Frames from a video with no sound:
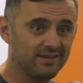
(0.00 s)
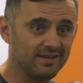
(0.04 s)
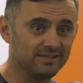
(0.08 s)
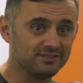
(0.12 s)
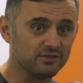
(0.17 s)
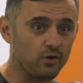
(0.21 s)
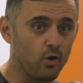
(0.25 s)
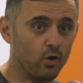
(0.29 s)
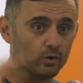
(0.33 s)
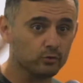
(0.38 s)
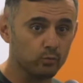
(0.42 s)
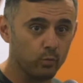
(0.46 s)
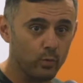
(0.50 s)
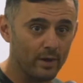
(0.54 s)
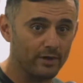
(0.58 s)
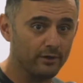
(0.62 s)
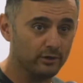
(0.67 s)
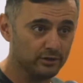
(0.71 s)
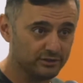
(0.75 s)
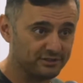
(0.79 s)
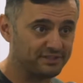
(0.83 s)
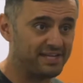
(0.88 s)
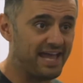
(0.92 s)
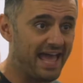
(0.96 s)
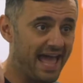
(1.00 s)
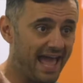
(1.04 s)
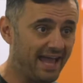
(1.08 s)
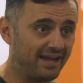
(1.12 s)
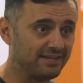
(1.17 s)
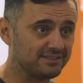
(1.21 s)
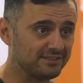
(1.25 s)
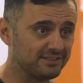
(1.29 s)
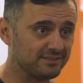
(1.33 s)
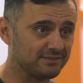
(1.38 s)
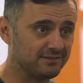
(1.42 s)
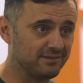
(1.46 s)
It's called winner's
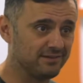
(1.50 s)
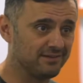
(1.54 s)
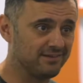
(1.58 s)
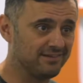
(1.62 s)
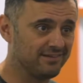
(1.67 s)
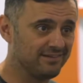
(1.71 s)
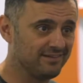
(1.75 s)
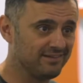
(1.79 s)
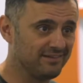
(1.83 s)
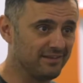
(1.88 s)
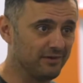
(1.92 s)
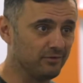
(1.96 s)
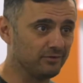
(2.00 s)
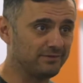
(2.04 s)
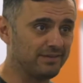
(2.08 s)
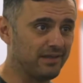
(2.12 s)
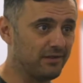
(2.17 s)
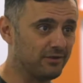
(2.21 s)
tax. They don't